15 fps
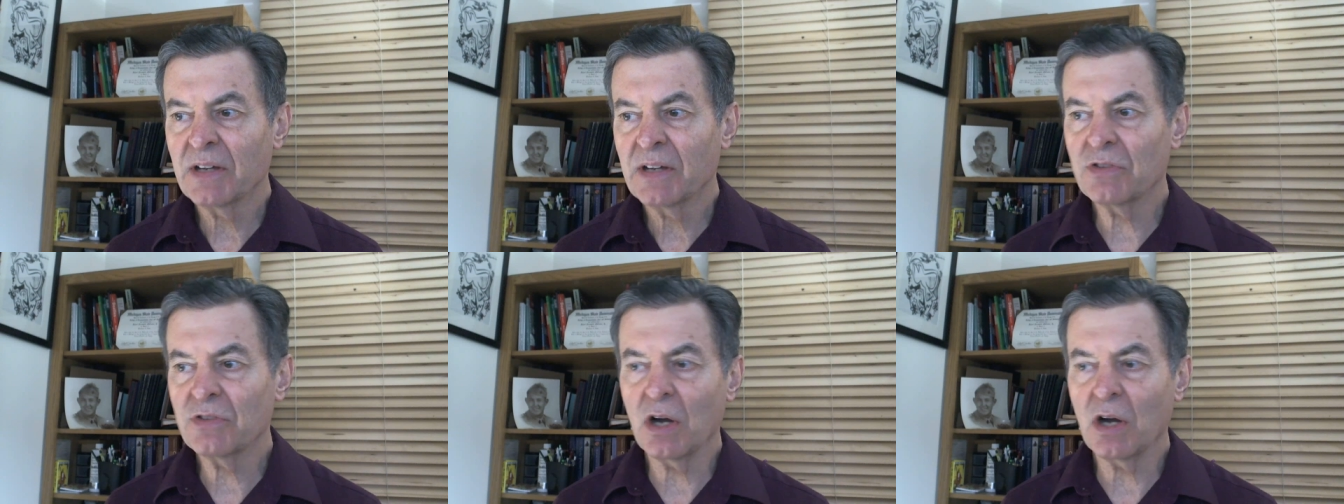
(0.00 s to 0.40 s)

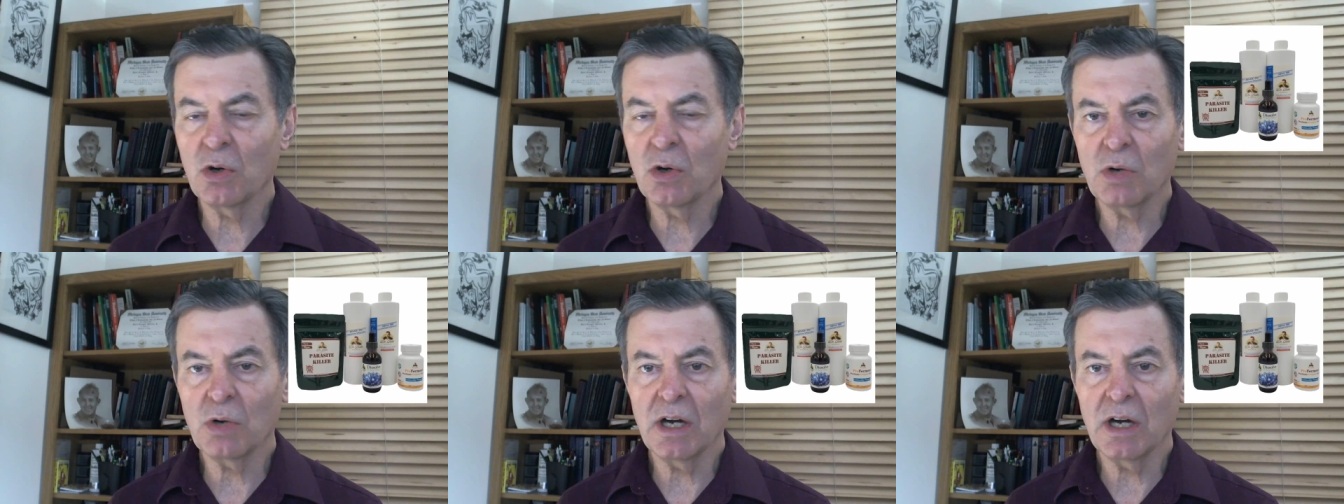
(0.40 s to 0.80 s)

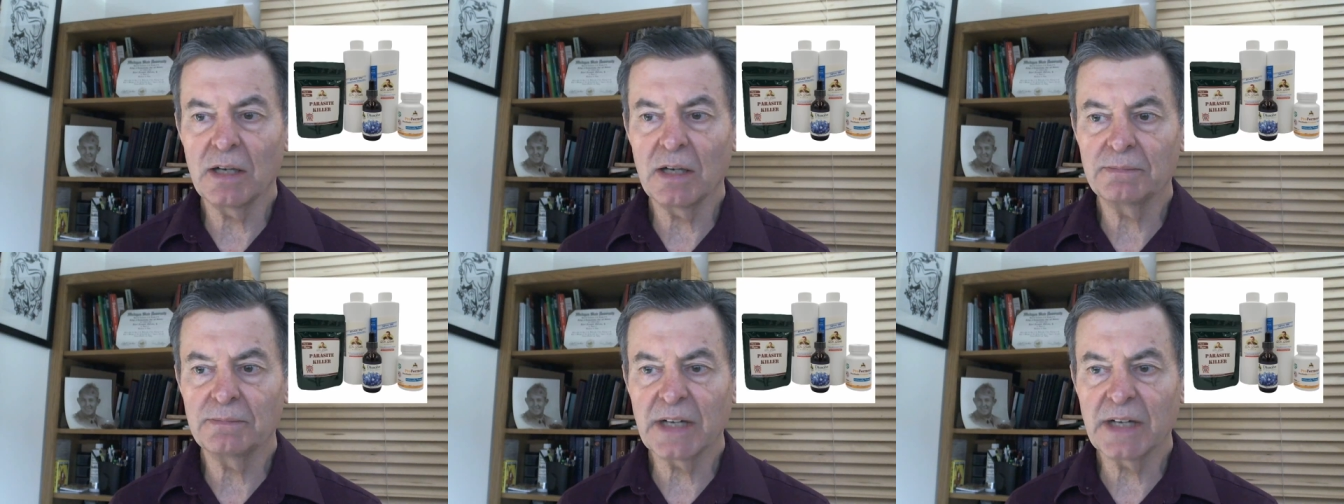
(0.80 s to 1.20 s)

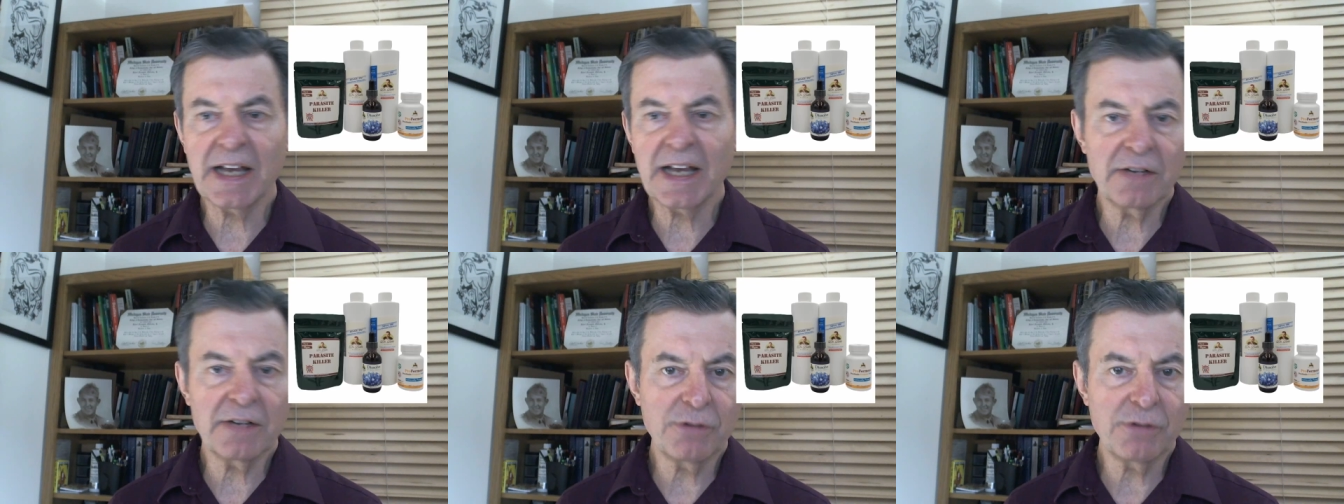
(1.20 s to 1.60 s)
So, but I
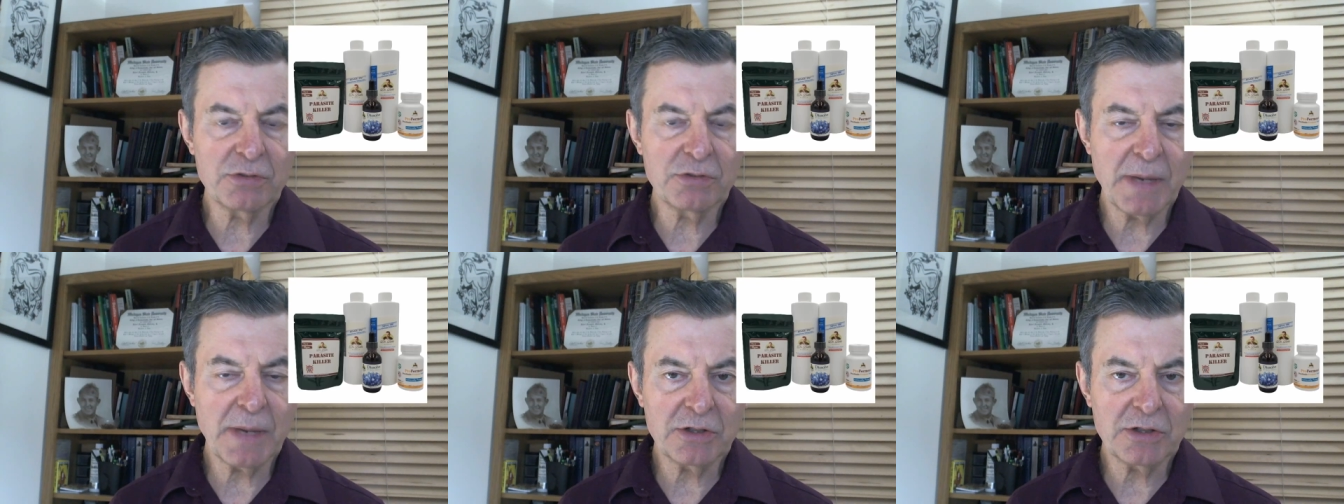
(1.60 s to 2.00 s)
got a full
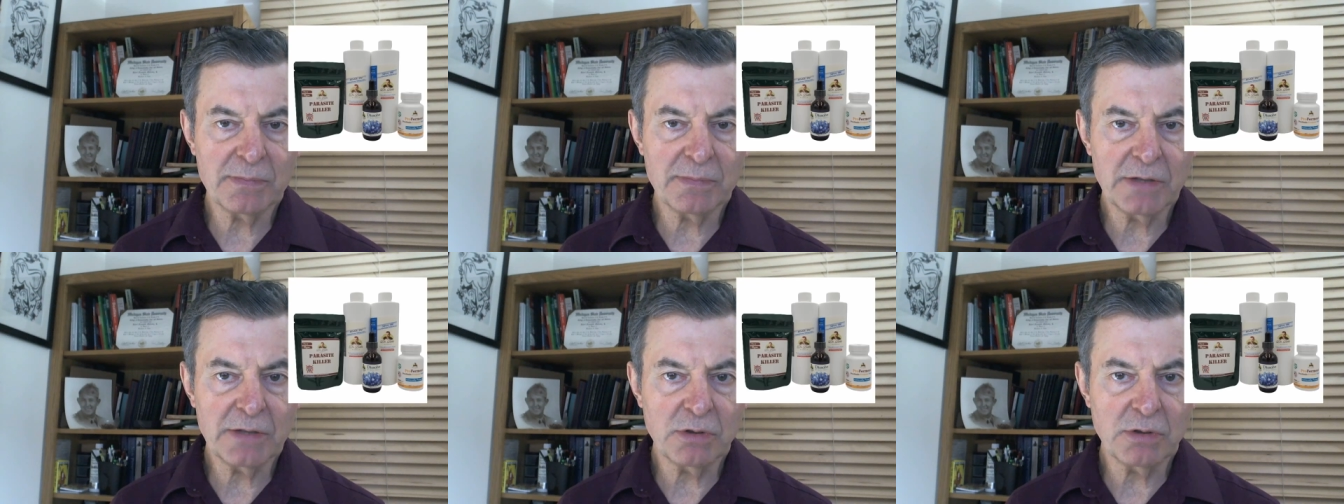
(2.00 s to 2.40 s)

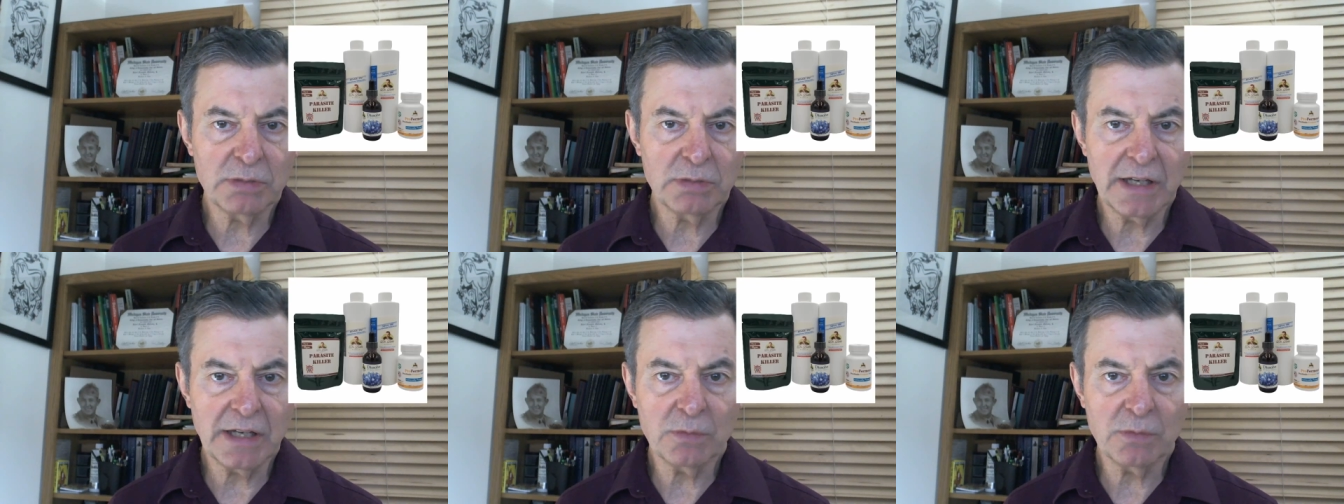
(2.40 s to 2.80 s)
spectrum mineral
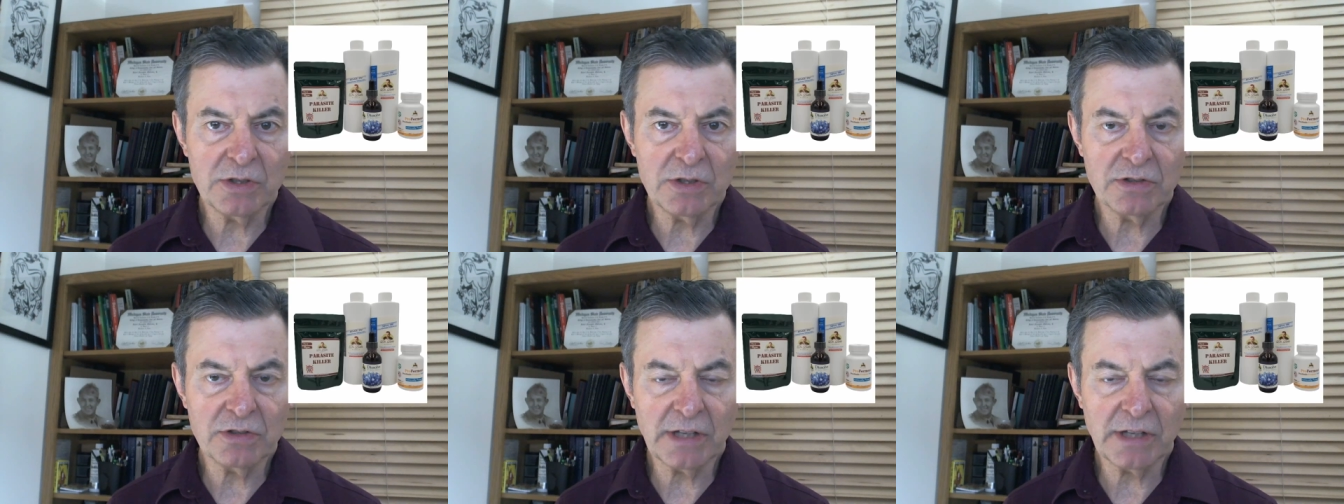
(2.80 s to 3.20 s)
blend,
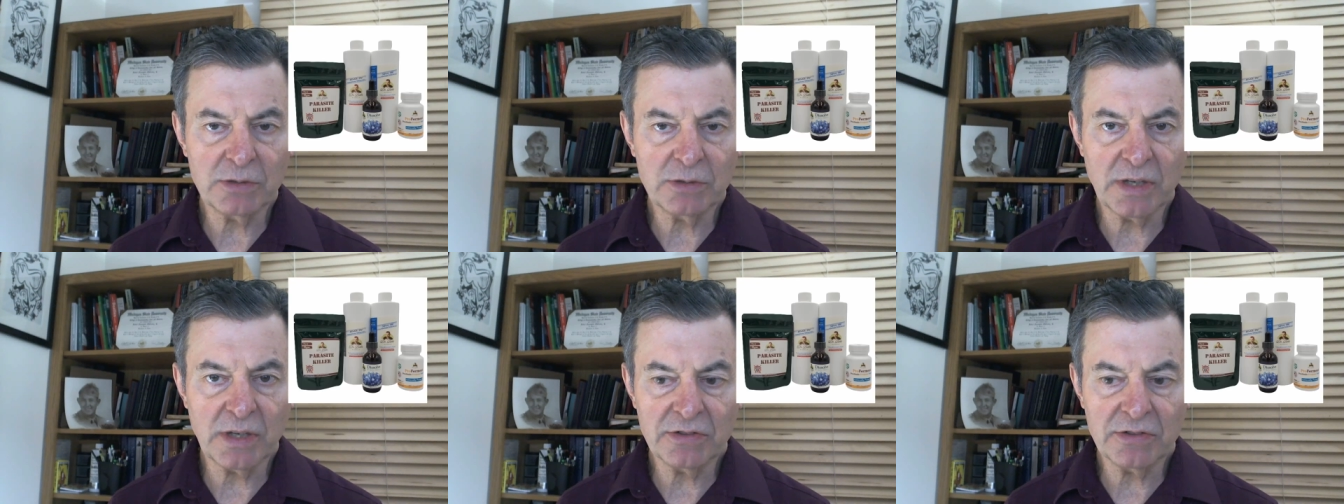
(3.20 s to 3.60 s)
which is like
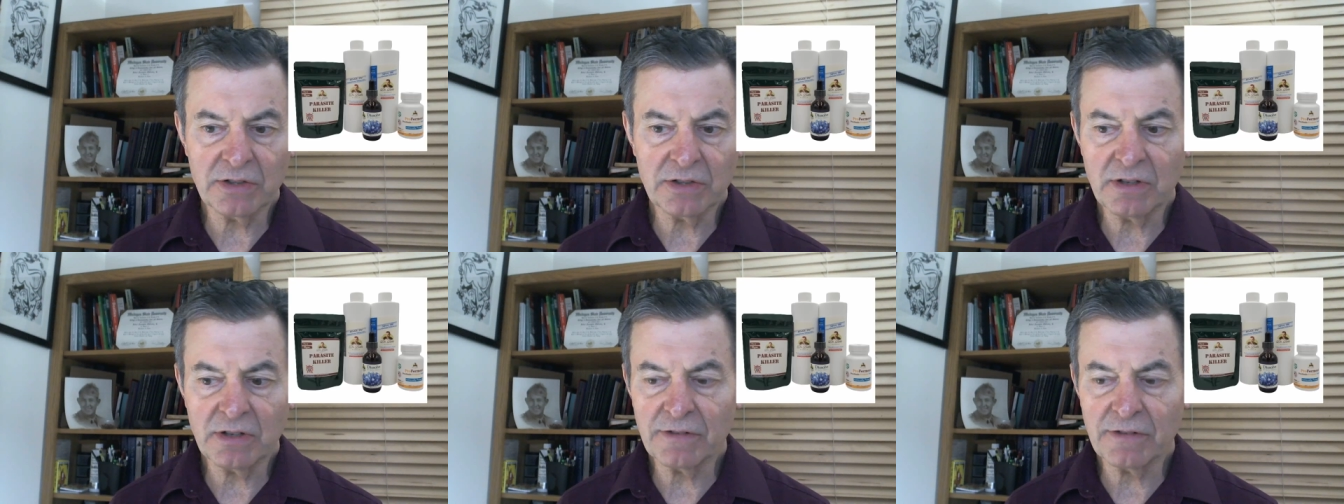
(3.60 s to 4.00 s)

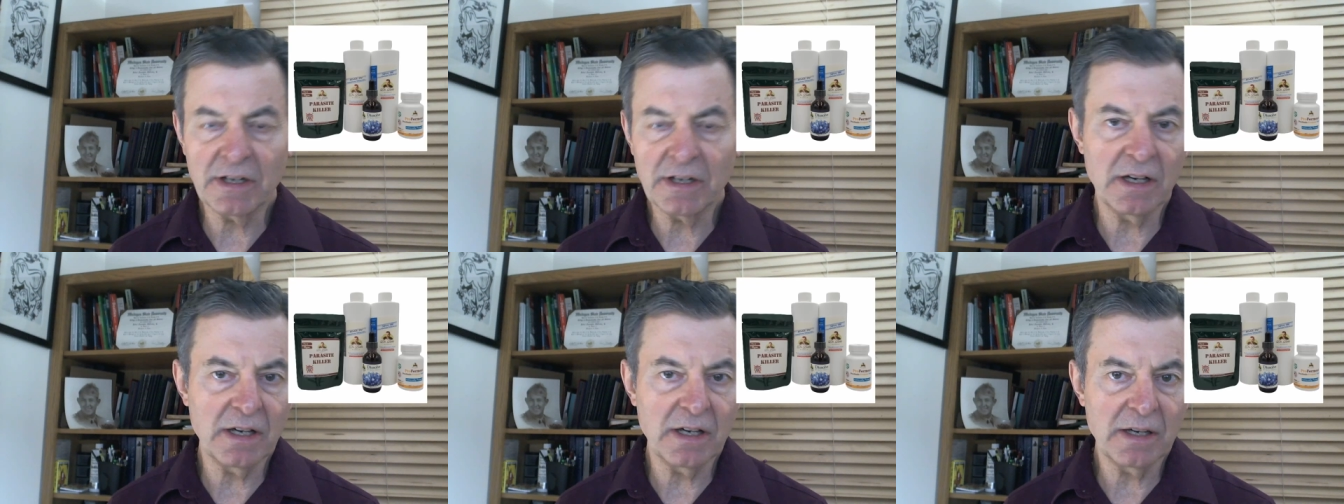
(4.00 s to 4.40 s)
26 different